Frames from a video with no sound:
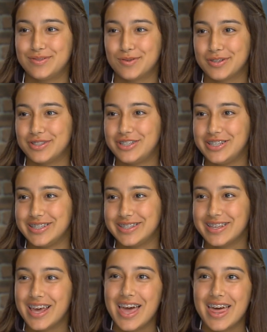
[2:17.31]
North.
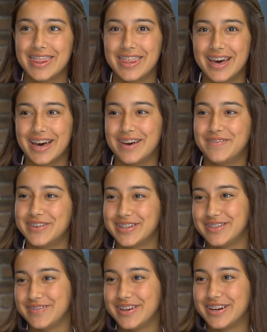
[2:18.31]
She's the
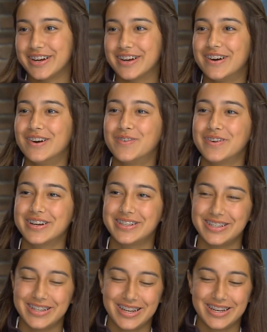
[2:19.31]
Build a Miracle
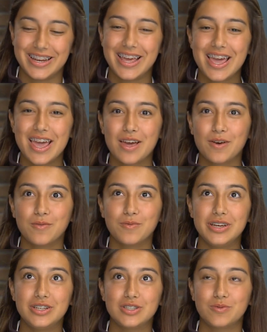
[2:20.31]
person, and
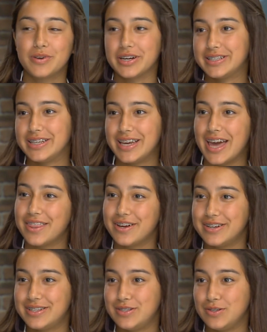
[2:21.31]
we just worked
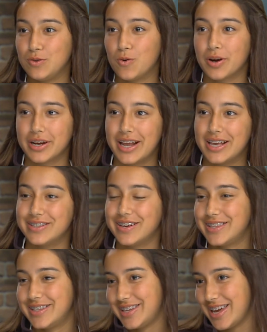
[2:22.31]
together to organize all
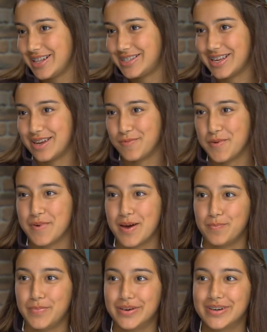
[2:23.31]
the dates, and we went
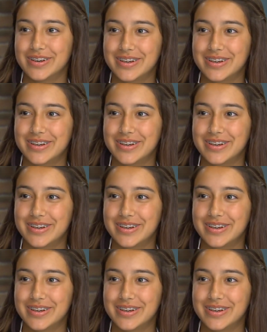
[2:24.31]
and built.